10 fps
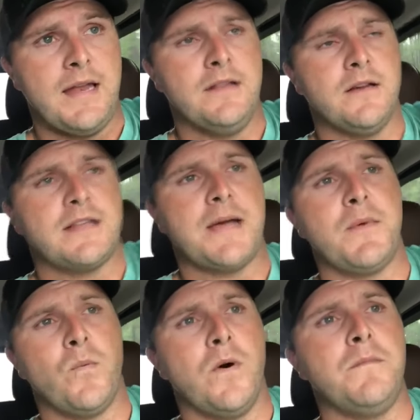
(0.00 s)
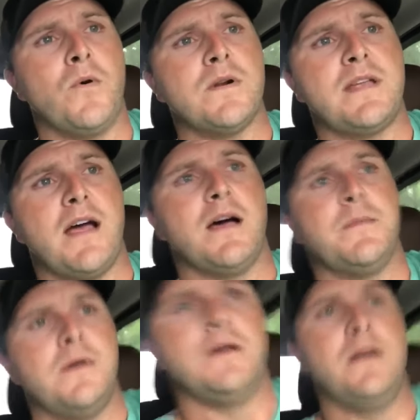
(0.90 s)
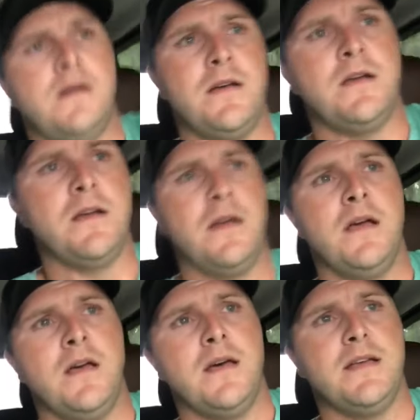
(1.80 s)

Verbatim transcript: And he looked at me one more time.